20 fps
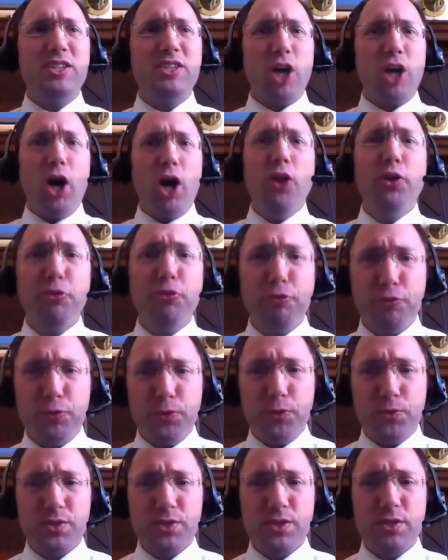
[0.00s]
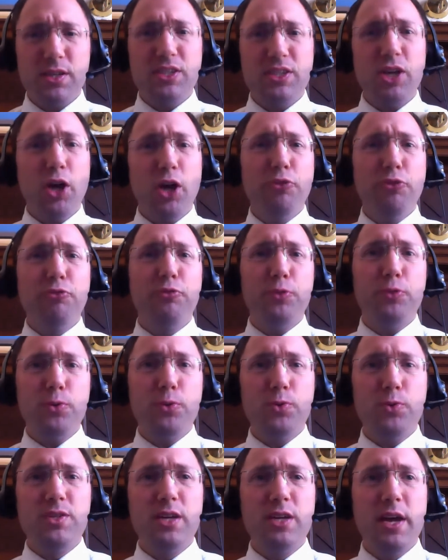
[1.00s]
other fruits, these other
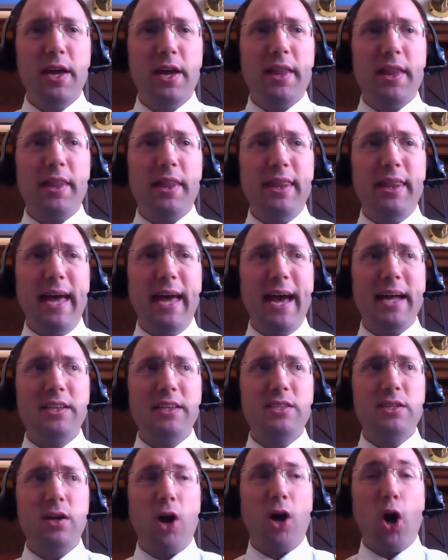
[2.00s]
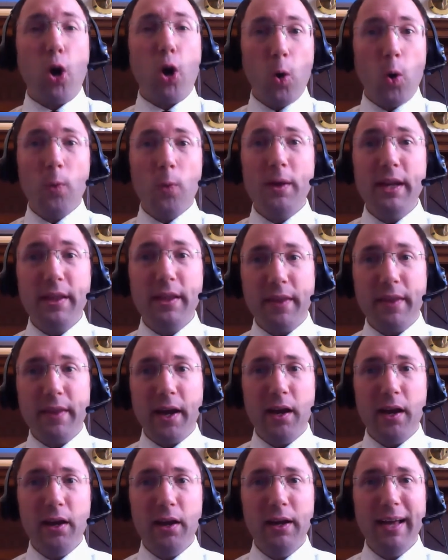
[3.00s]
foods that are already
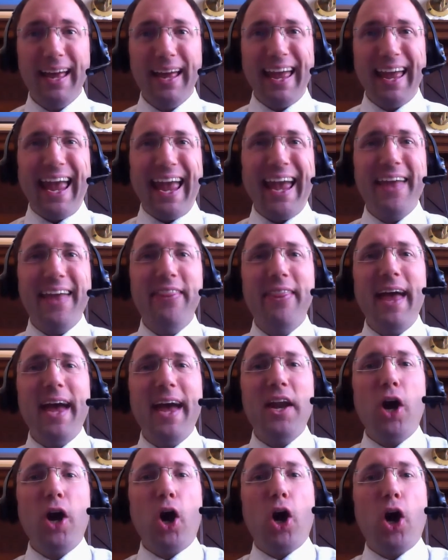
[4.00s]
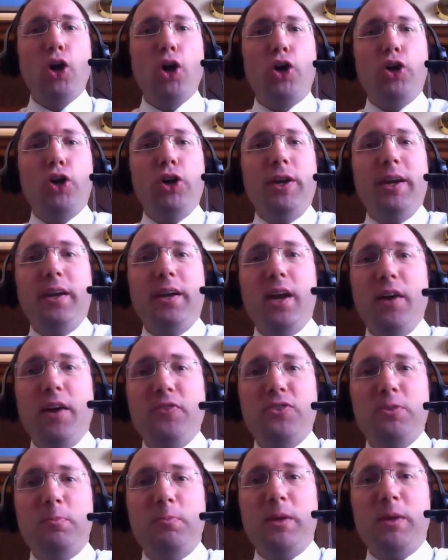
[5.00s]
there and that are good
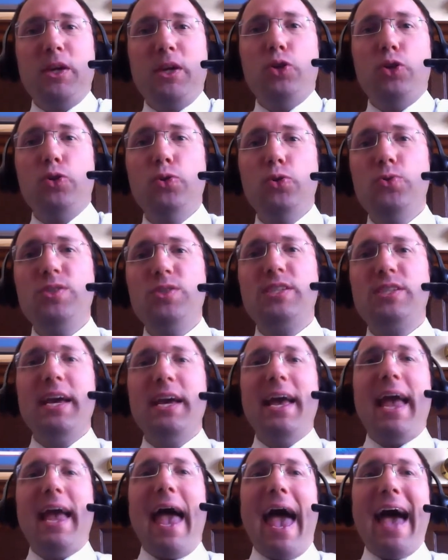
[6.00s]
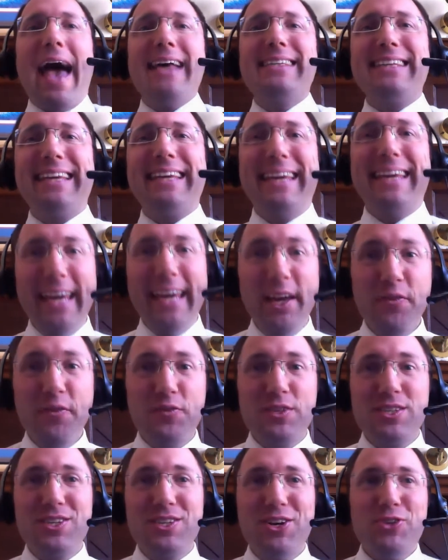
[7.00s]
enough to be used as
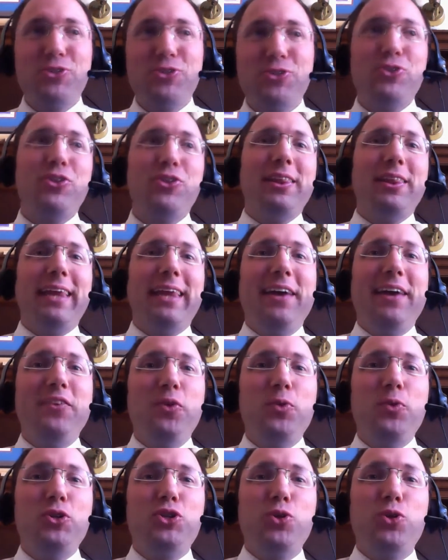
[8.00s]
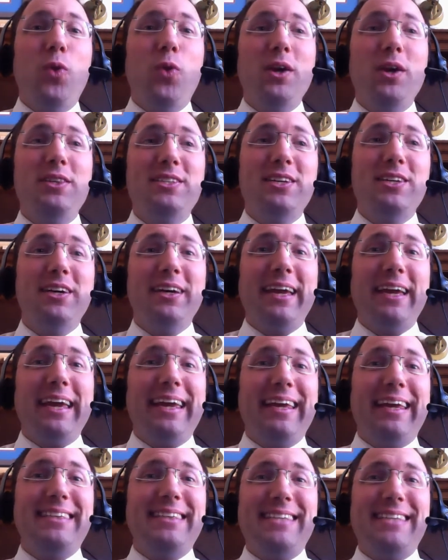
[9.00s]
gifts to the land in which you want to
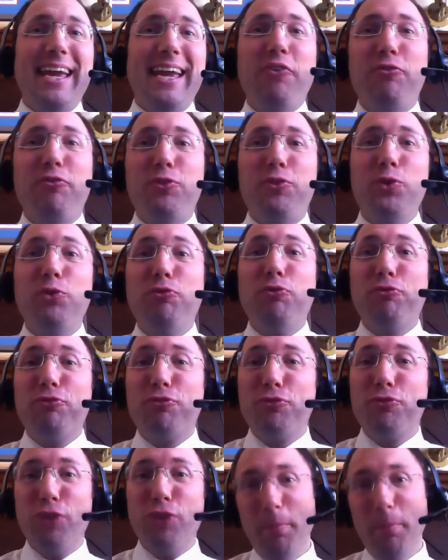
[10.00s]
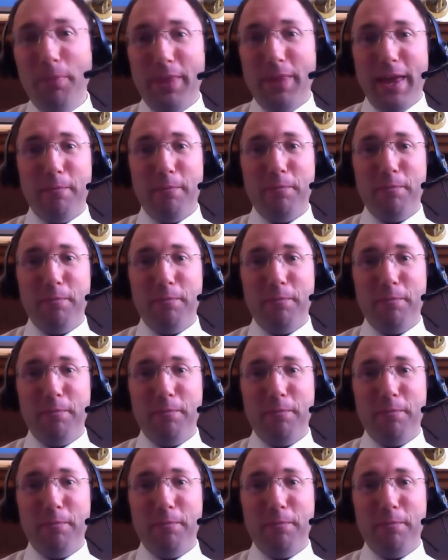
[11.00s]
take food from them.